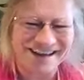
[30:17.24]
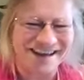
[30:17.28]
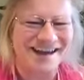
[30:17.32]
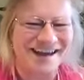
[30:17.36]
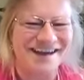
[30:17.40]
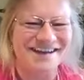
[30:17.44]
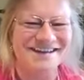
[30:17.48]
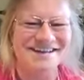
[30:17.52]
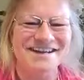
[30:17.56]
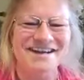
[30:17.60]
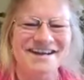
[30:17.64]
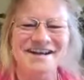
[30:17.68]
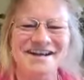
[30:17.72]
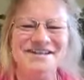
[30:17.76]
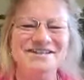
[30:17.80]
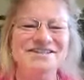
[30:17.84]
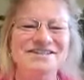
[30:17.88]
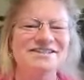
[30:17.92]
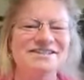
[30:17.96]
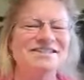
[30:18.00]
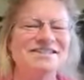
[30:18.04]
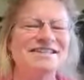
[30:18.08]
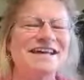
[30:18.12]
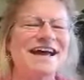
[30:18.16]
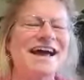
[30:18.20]
like I
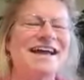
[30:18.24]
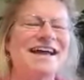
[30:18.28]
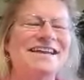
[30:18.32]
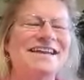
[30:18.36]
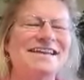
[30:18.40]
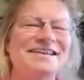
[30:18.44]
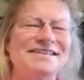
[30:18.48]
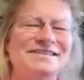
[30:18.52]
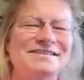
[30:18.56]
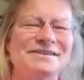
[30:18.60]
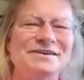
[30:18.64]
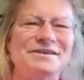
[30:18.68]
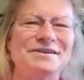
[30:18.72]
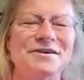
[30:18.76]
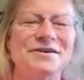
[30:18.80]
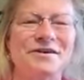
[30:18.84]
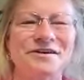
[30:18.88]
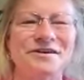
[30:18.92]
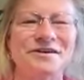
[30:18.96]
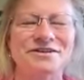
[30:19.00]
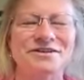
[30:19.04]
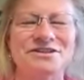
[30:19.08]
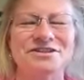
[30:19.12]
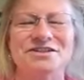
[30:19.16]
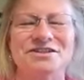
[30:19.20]
sat in the
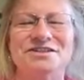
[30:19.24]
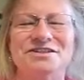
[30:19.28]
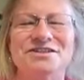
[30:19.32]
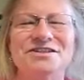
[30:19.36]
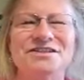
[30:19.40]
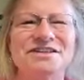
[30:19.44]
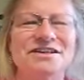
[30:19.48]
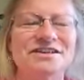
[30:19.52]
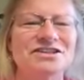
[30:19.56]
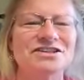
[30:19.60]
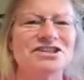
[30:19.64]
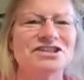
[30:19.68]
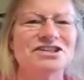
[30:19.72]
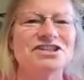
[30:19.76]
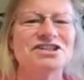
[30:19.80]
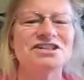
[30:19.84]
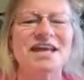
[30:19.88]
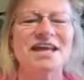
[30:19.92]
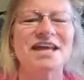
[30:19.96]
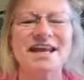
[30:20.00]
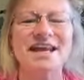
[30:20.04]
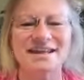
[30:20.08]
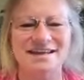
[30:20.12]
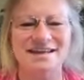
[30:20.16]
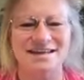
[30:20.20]
car just
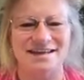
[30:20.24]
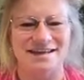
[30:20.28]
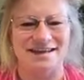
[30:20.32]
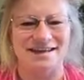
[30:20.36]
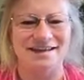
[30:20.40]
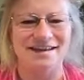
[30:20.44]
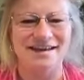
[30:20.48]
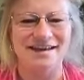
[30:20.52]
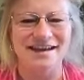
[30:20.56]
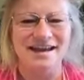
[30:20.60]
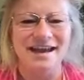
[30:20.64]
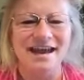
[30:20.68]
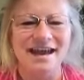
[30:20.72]
shaking.